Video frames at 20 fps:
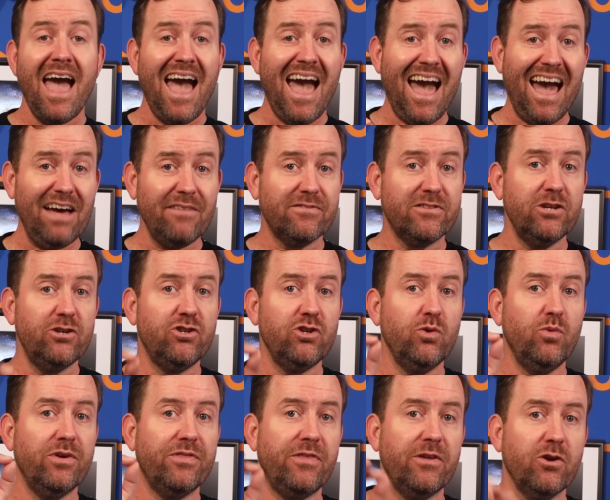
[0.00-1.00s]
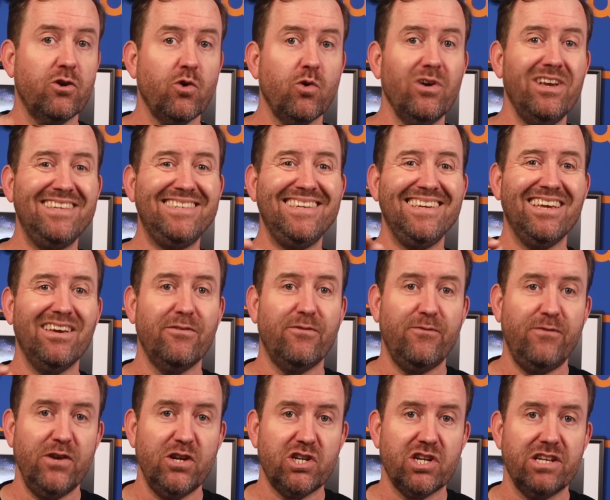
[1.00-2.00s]
have to do with increasing
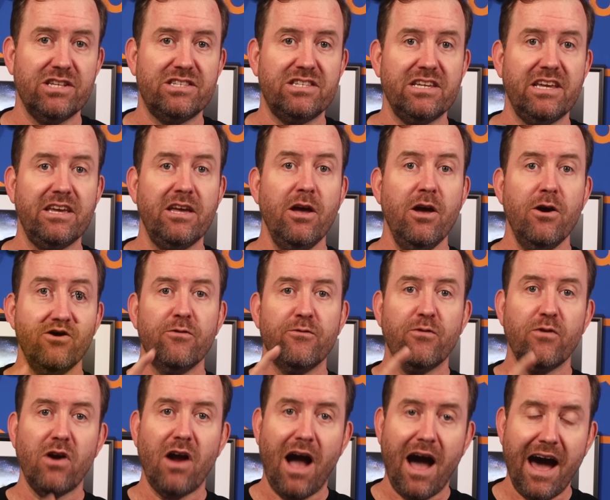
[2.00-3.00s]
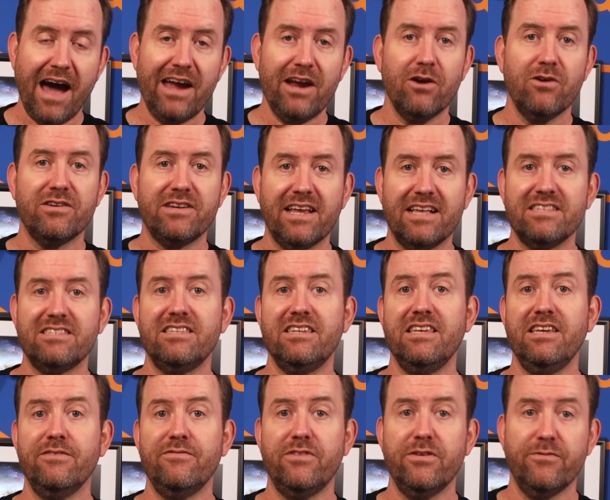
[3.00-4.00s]
efficiency for higher
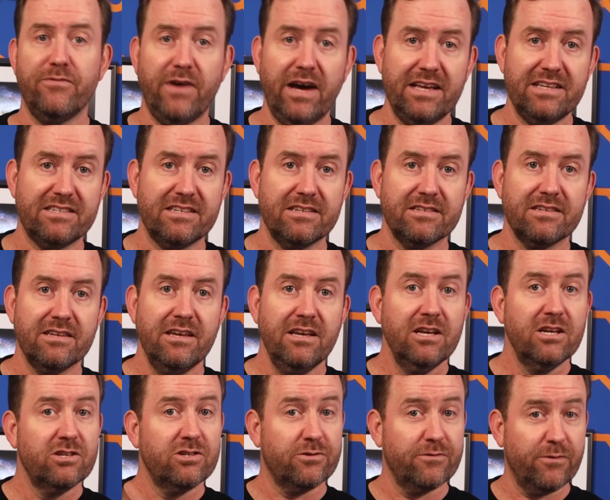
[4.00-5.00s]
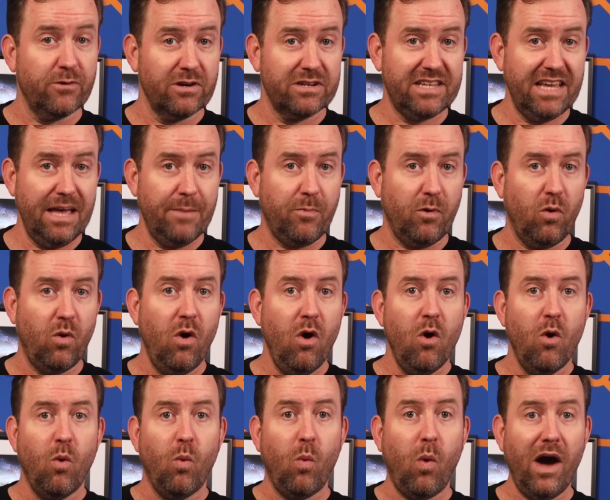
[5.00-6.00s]
density of devices. So for example,
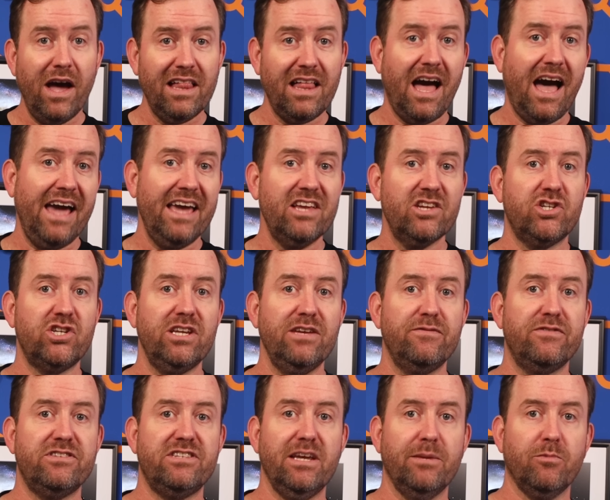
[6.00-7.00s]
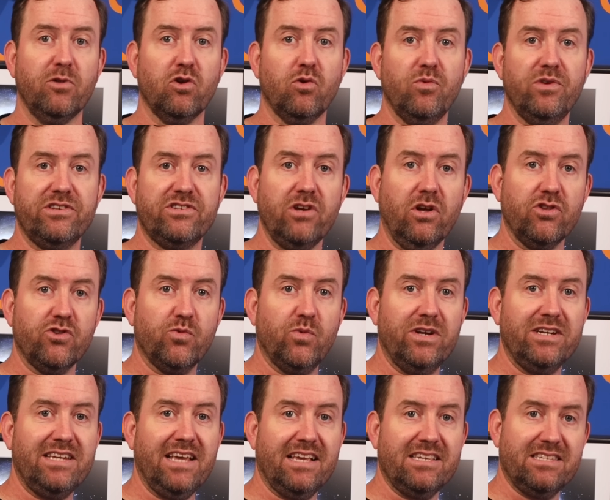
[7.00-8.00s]
while I achieve similar results
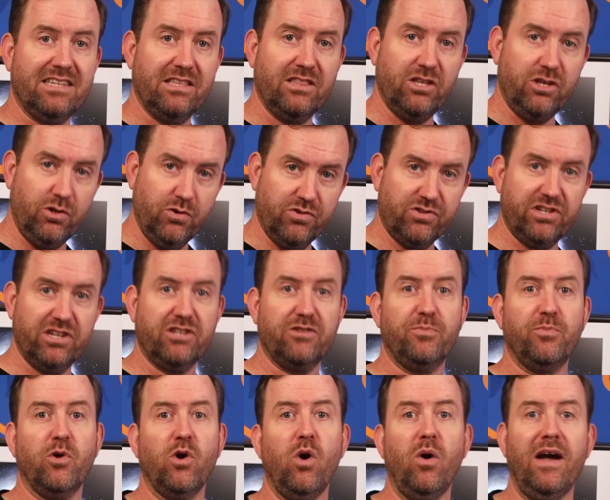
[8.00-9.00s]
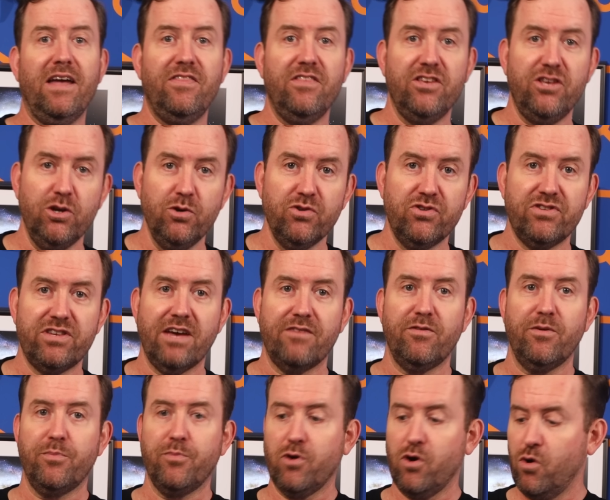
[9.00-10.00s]
when testing the U6 Pro and the
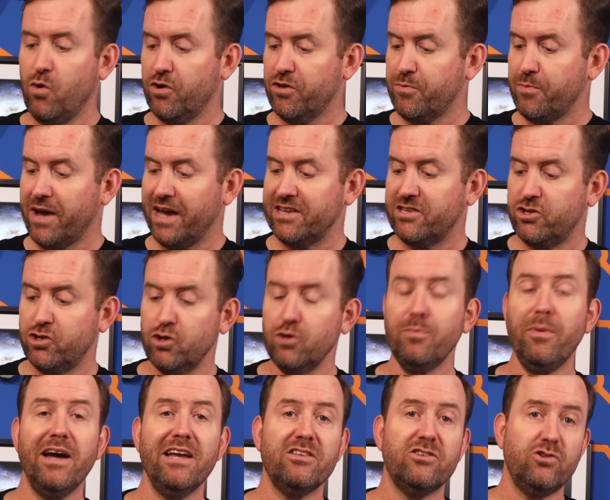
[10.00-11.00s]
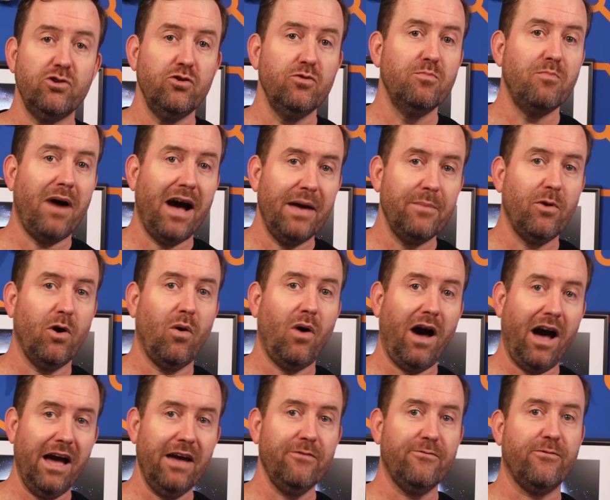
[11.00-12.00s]
U7 Pro with my 2x2 MIMO
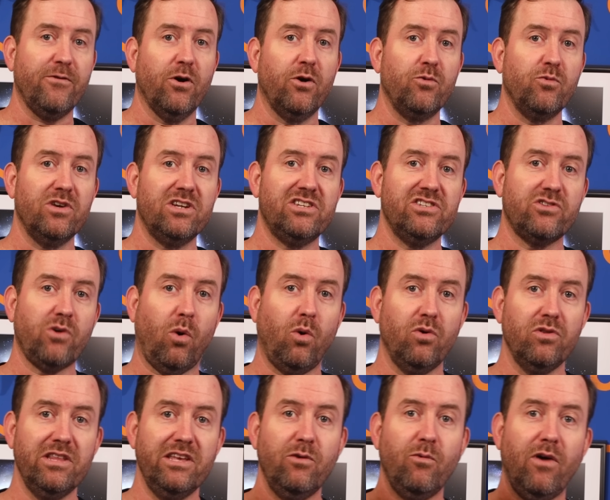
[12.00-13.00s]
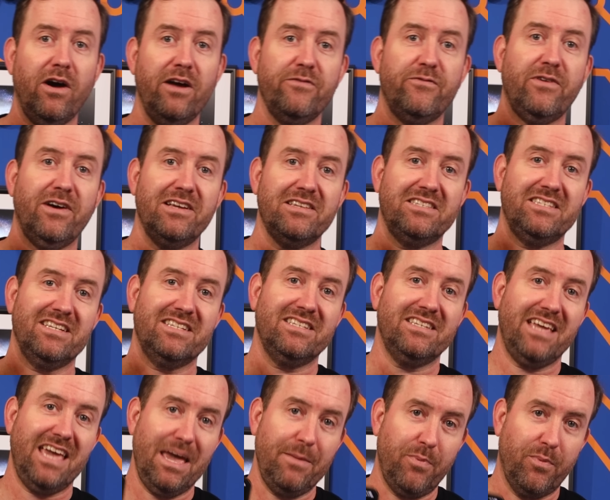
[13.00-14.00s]
iPhone, which is only Wi-Fi 6
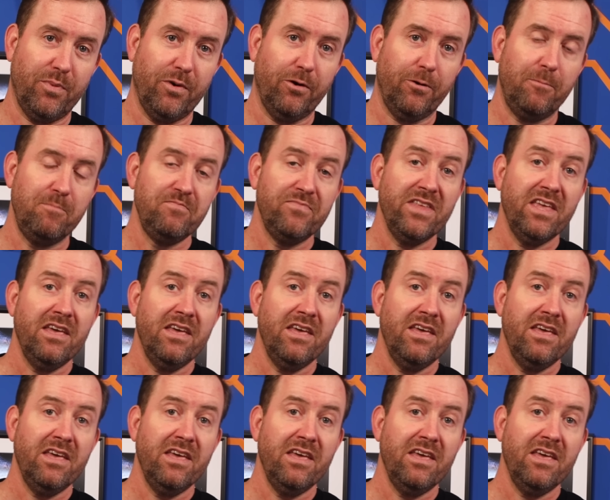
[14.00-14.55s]
capable,